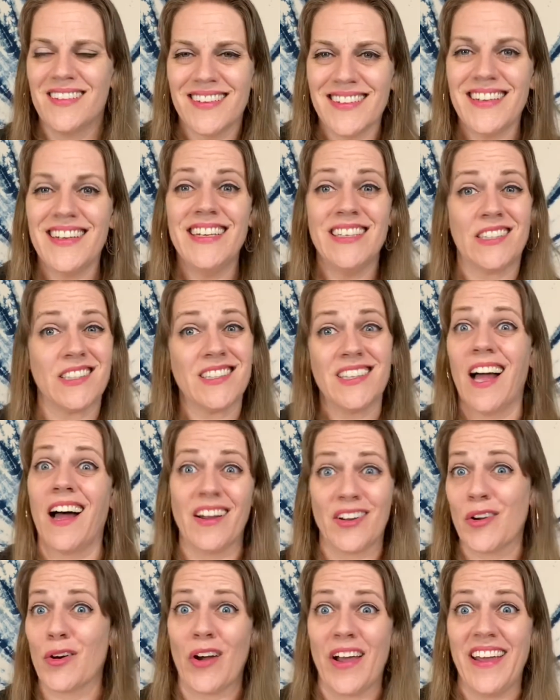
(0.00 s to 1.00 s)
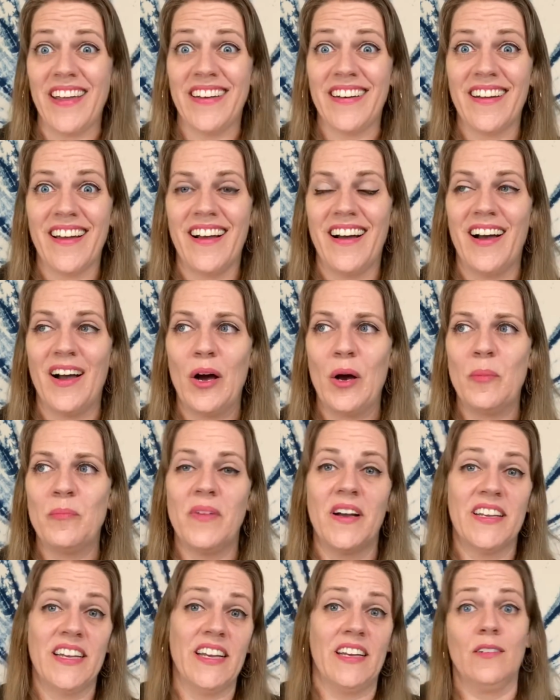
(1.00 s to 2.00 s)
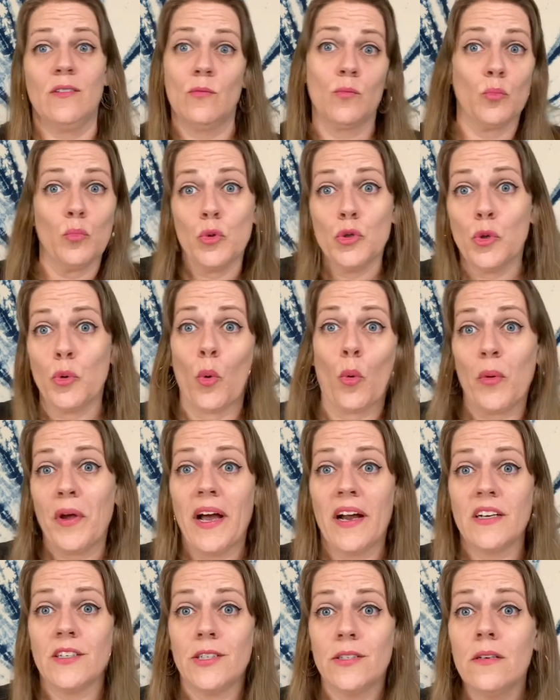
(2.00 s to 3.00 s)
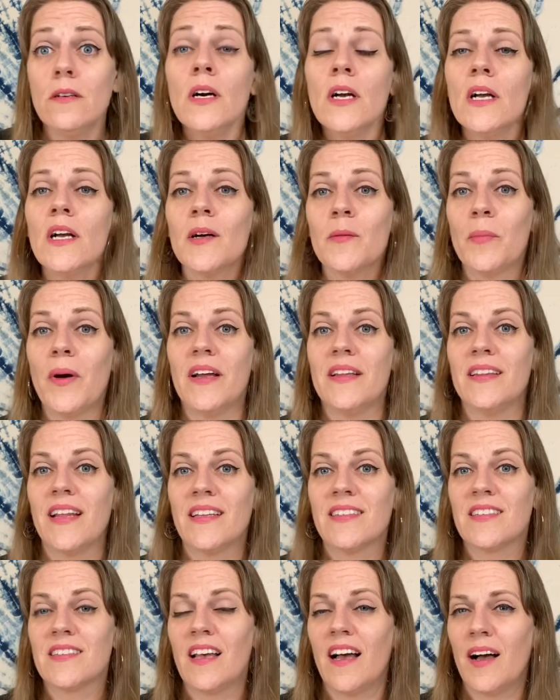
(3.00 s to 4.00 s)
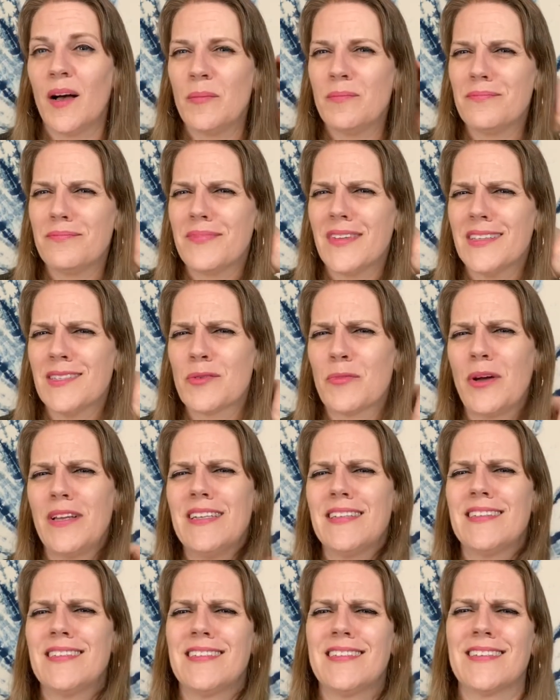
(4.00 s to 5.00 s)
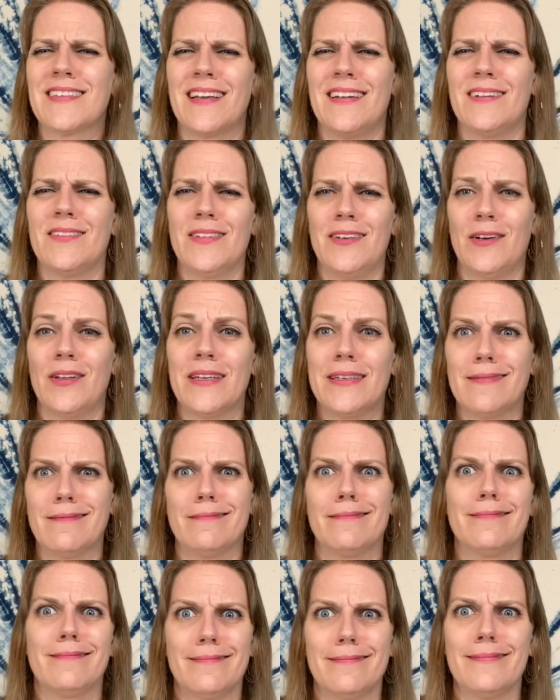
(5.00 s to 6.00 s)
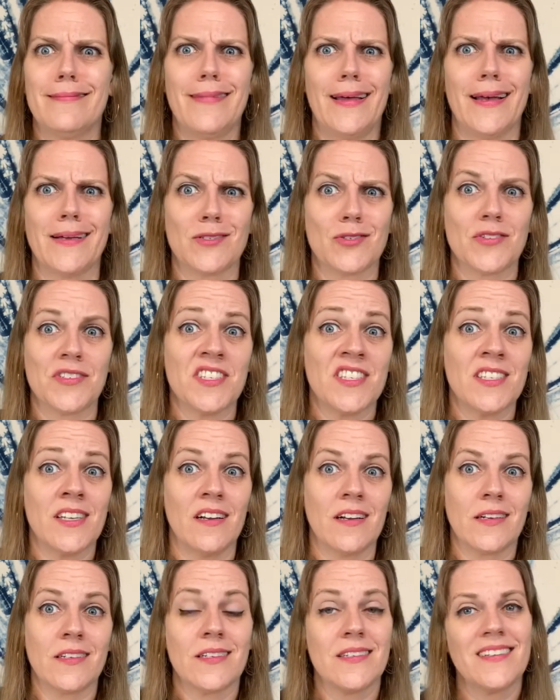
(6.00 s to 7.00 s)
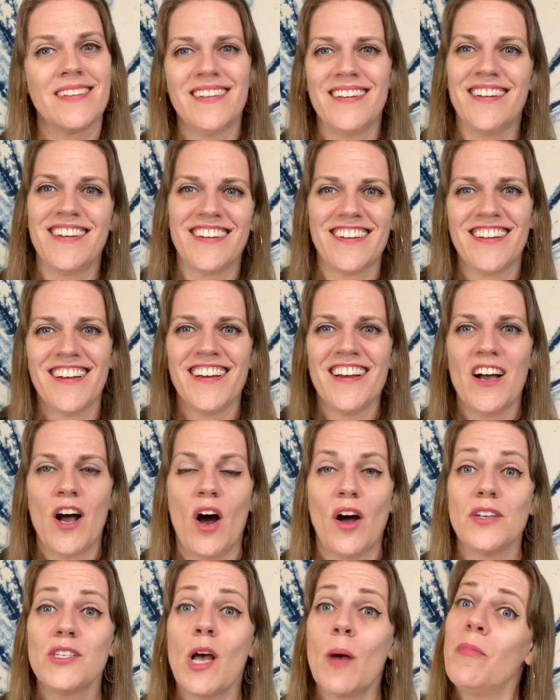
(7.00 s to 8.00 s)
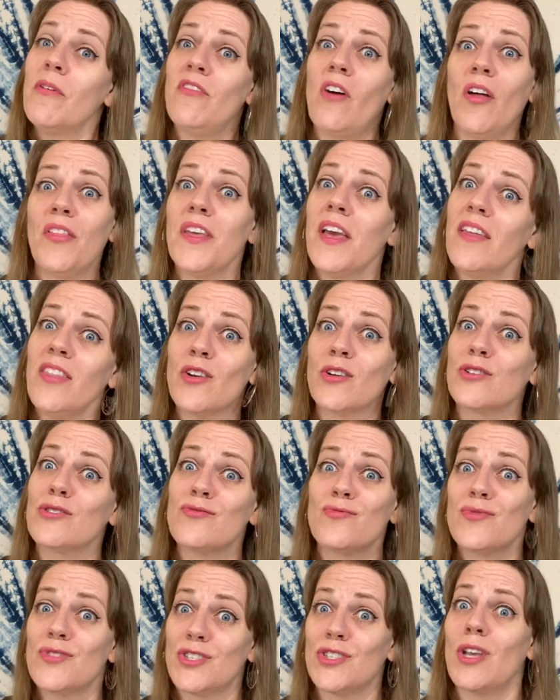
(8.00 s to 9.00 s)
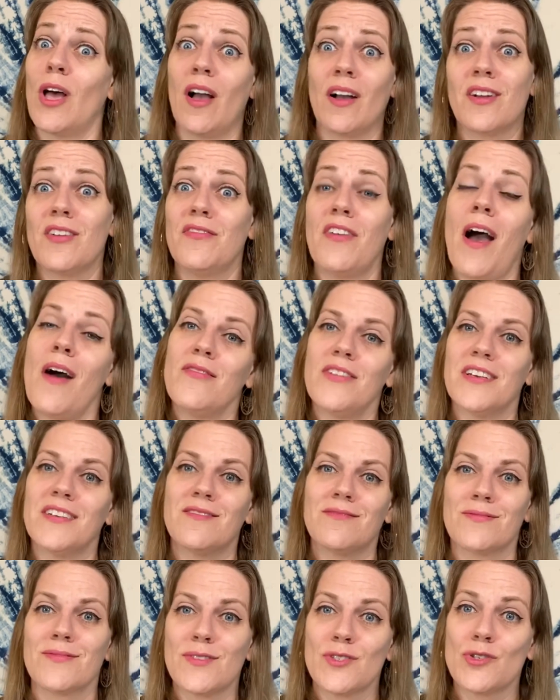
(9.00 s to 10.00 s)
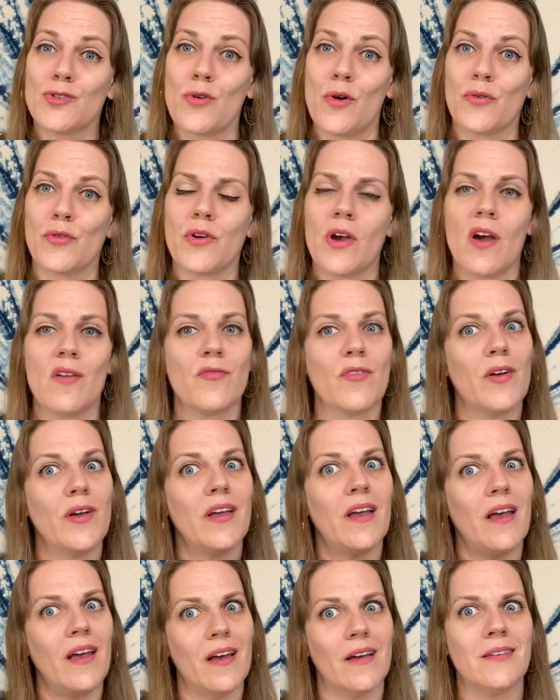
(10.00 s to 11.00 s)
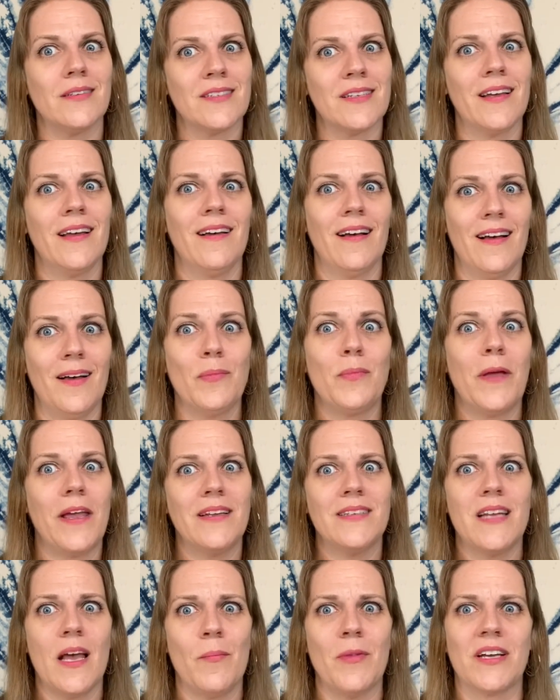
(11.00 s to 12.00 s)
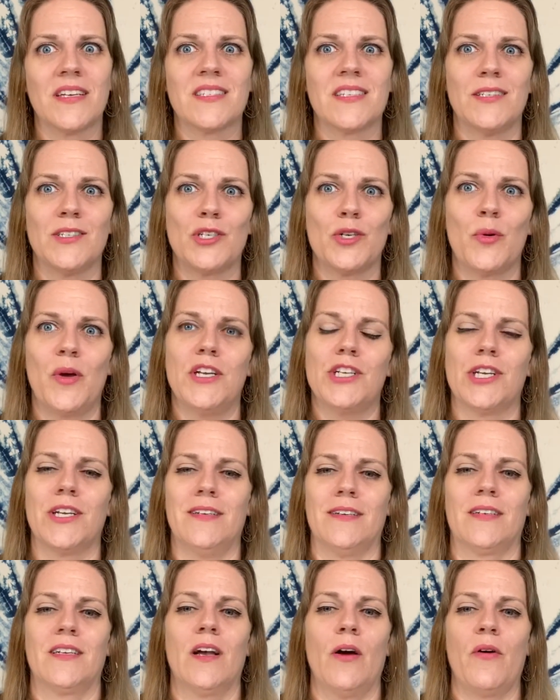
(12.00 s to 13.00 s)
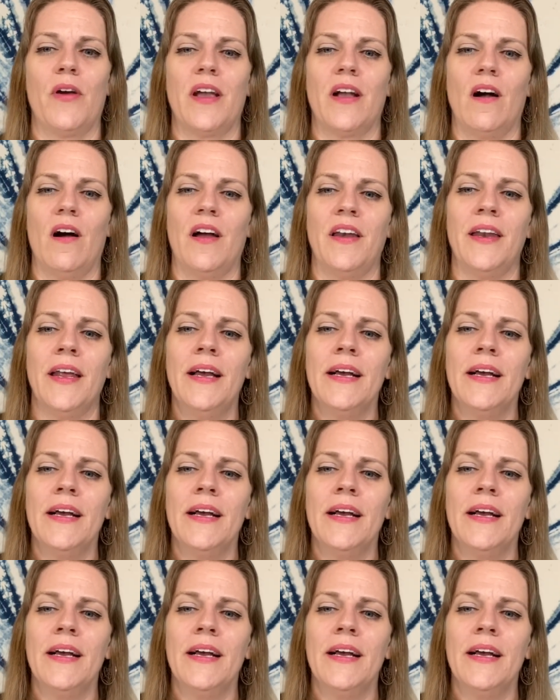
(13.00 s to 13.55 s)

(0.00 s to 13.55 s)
It's not great. Again, we'll do what we got to do, but that's the way that this is kind of, like extra sucked on top of all the other suck of having stroke recovery and a pandemic situation going on.